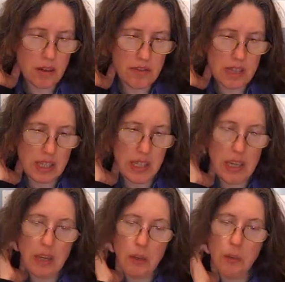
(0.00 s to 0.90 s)

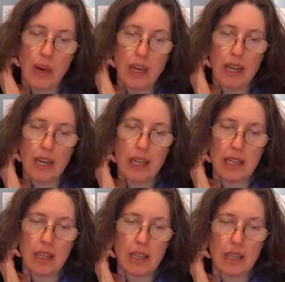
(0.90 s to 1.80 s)
obviously, when
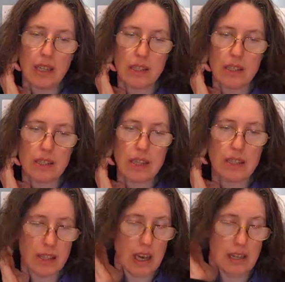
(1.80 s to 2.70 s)
I
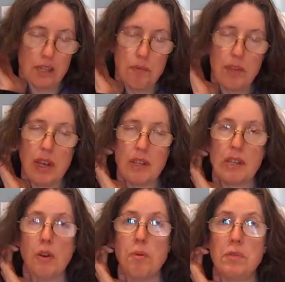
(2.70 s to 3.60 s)
did get a
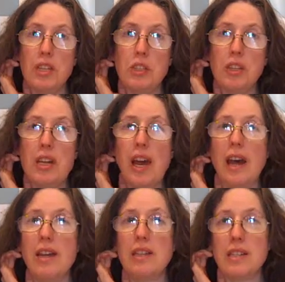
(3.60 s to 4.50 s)
sympathetic optician
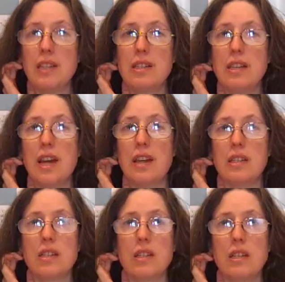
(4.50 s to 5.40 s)
and I did
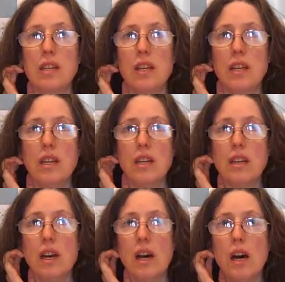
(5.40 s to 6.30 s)
get
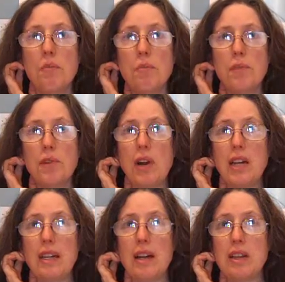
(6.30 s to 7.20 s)
the
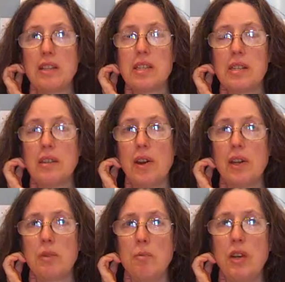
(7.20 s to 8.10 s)
right glasses so that
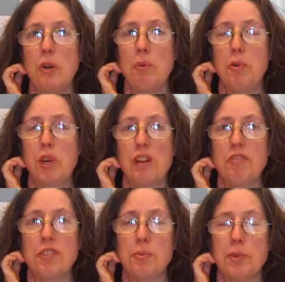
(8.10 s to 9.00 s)
I could be a lot more
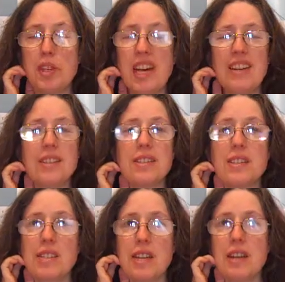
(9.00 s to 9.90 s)
comfortable, that
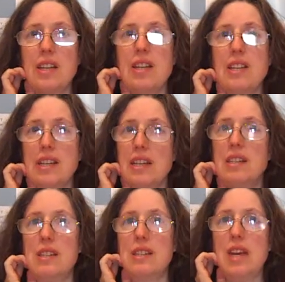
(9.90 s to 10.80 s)
certainly
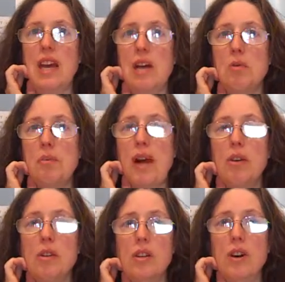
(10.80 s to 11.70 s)
did help out a